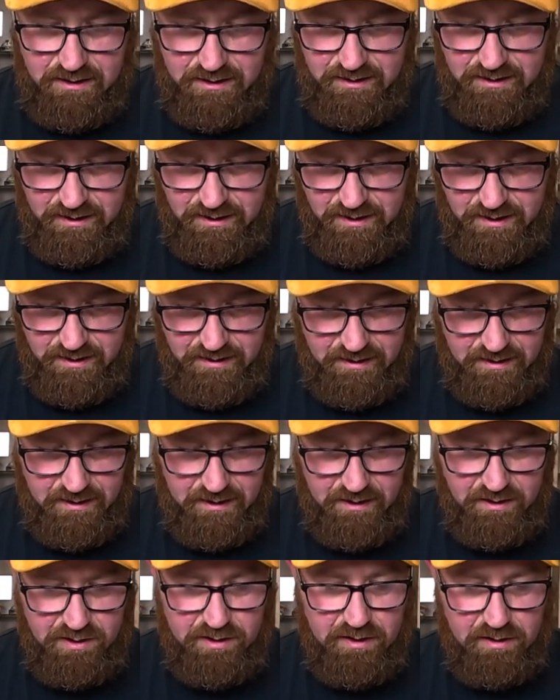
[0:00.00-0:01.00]
Yeah,
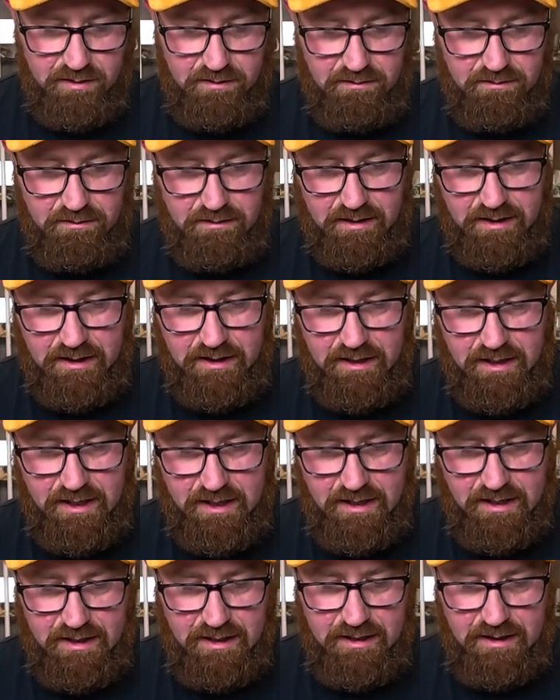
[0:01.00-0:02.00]
so
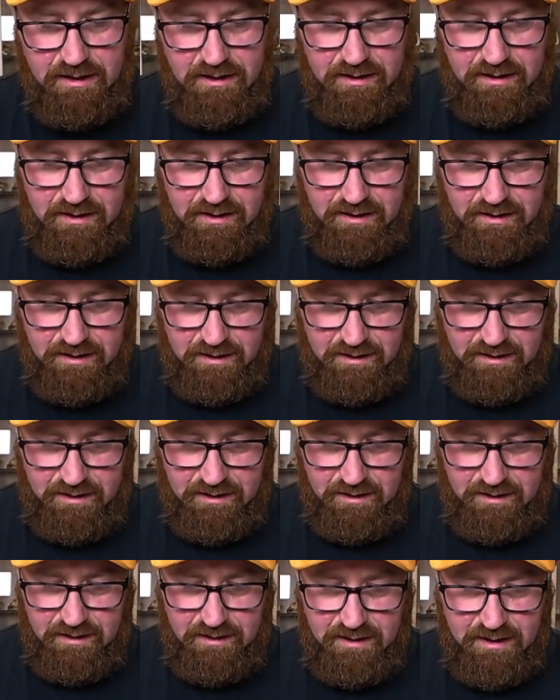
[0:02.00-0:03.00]

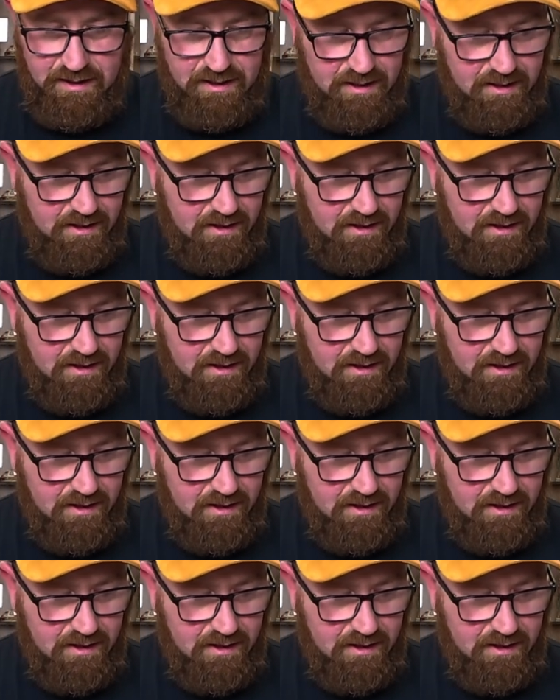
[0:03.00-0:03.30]
there you